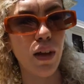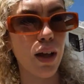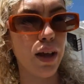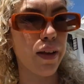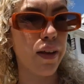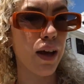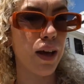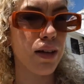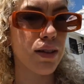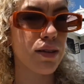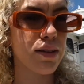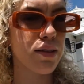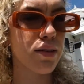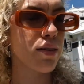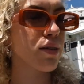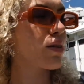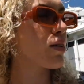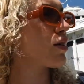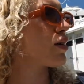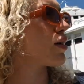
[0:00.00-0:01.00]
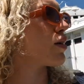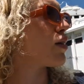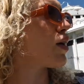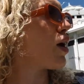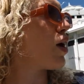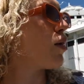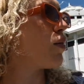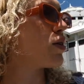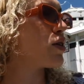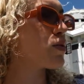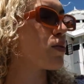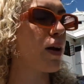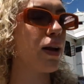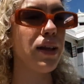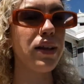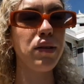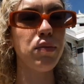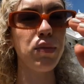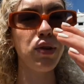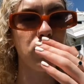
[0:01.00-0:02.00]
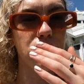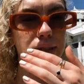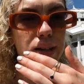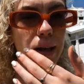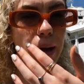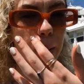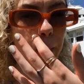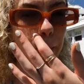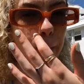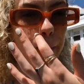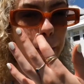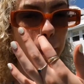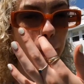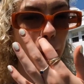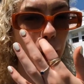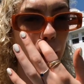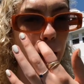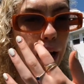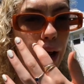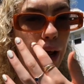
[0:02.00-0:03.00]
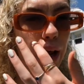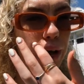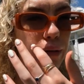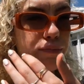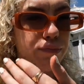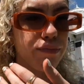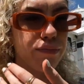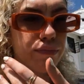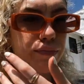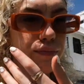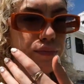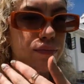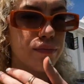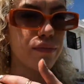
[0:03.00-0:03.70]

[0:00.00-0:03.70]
Oh, that is so cool. We just went in the museum and um,